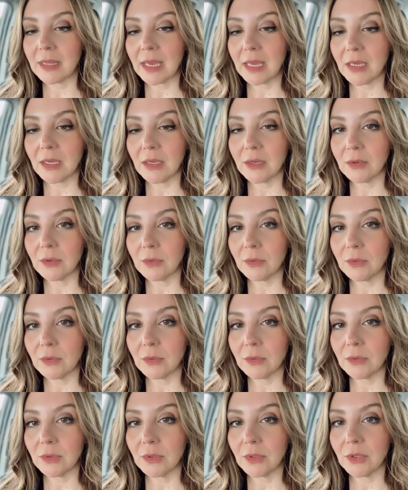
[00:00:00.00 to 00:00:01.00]
You can
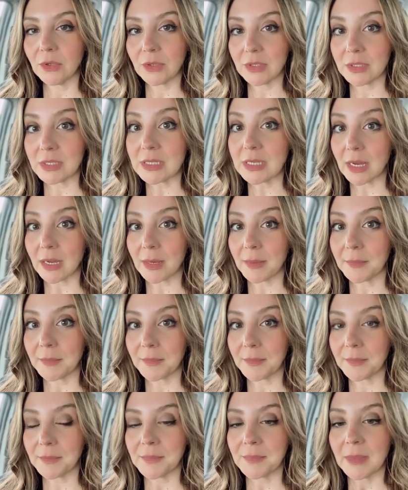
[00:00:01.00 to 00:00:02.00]
stop.
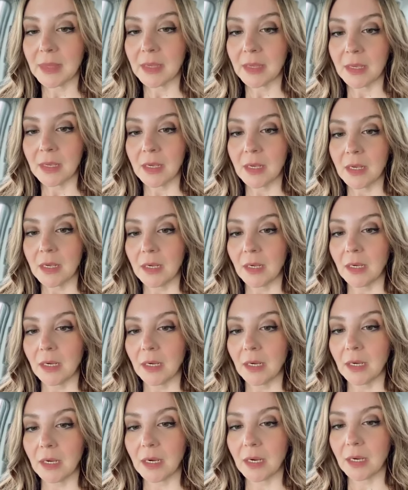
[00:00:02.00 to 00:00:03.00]
I'm
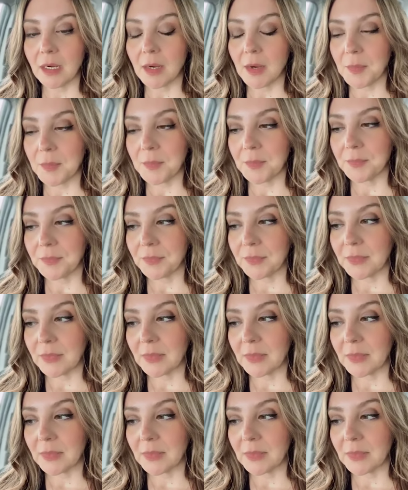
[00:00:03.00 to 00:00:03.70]
just